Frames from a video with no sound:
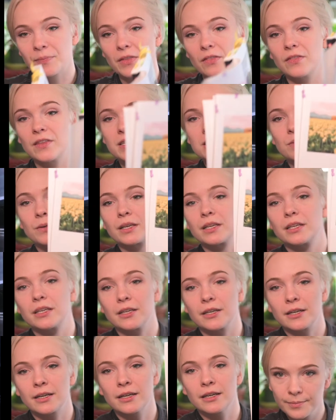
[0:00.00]
this one
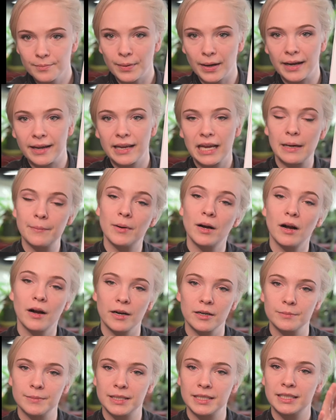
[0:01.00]
here by Emma
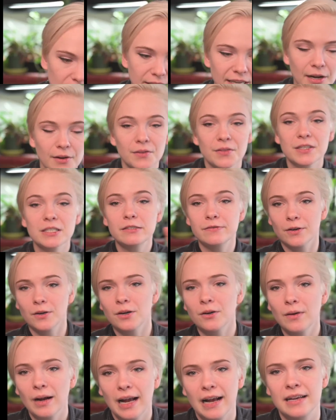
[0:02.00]
Hartman. Now, this
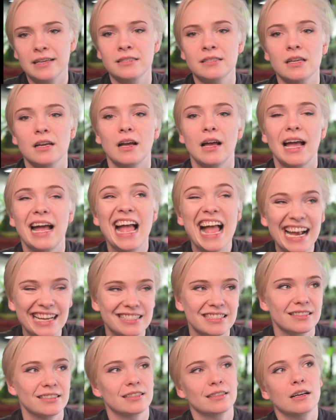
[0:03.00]
photo has
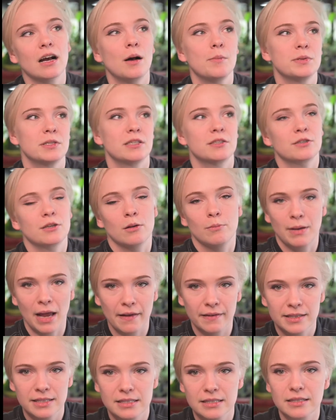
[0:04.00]
excellent compositional
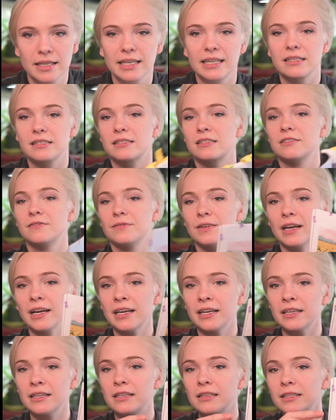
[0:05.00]
balance. Like, it's
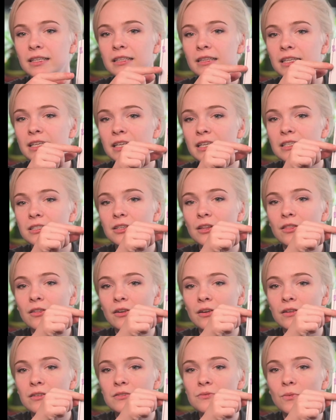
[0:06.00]
divided cleanly into
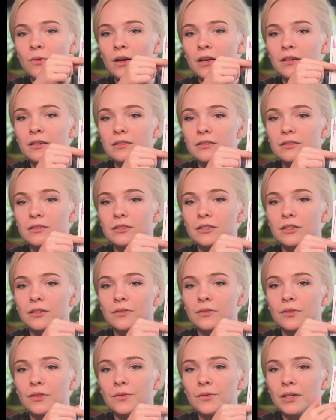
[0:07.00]
thirds, one,
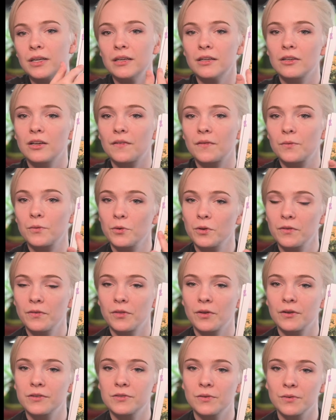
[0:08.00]
two, three, got the rule of
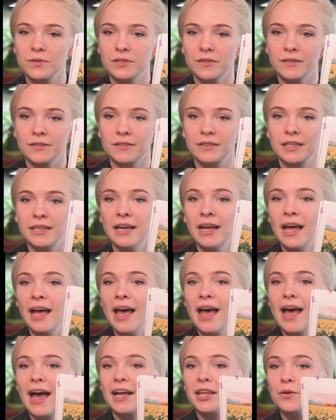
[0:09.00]
thirds horizontally,
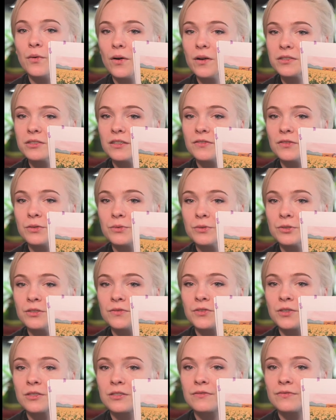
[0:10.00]
and you also have the rule of
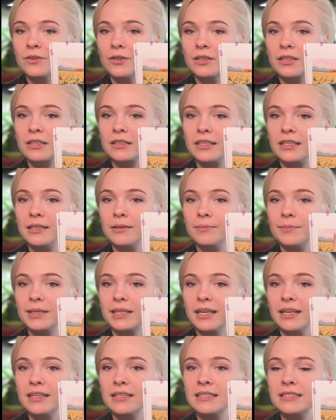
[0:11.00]
thirds vertically,
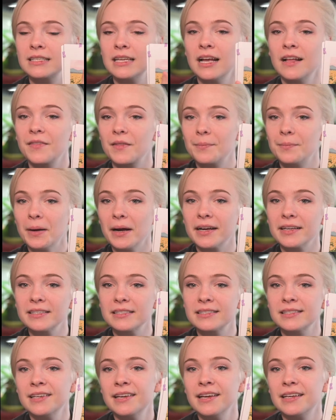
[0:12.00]
because the
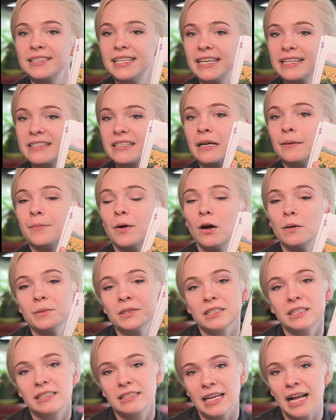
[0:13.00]
bus takes up
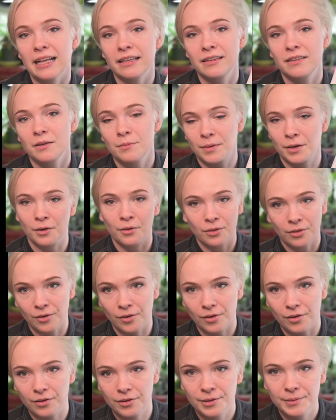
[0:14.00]
almost exactly the middle
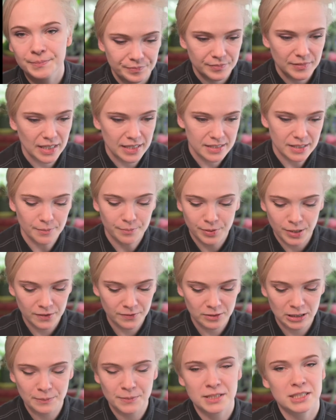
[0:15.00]
third. It's
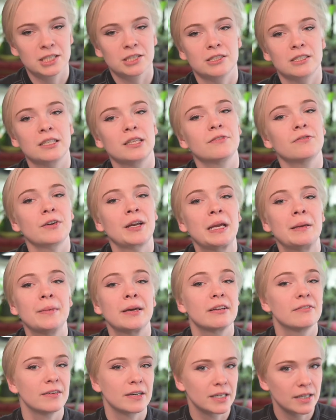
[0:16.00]
perfectly positioned in the frame
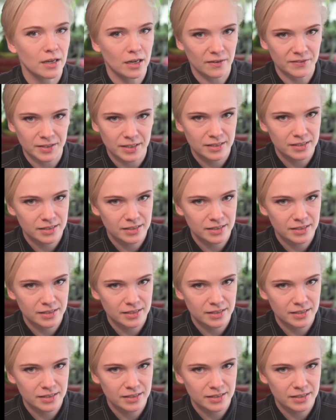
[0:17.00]
and a very obvious